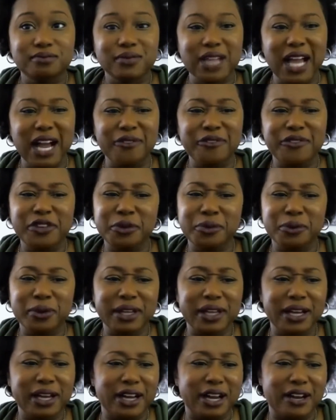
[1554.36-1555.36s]
I feel
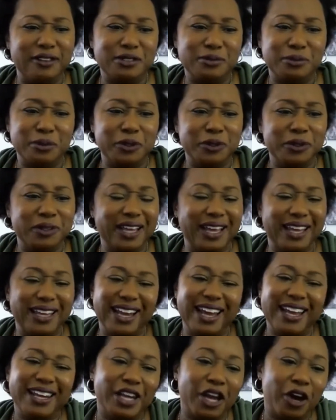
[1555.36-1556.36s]
really uncomfortable doing that. And
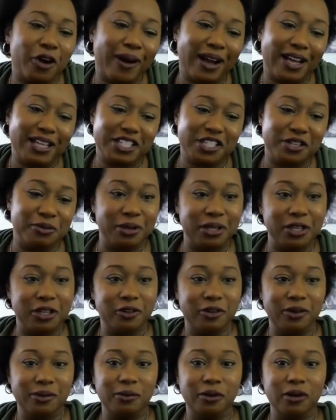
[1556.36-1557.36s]
I know I should be
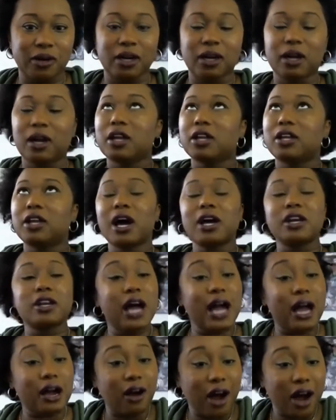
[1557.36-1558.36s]
doing more. Y'all
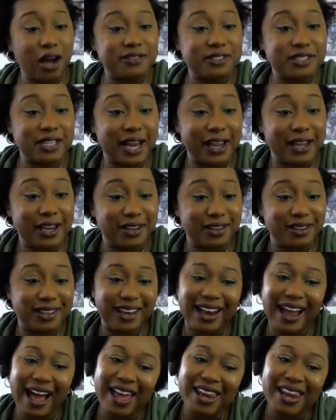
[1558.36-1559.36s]
know how often I hear
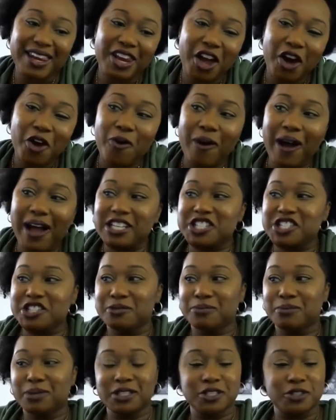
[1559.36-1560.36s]
that? I know I
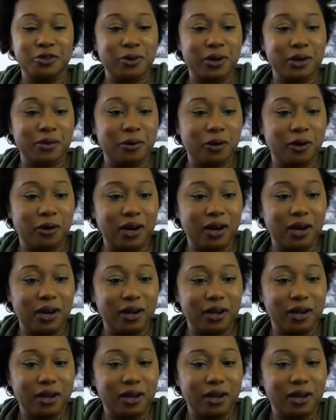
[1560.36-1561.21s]
should be doing more.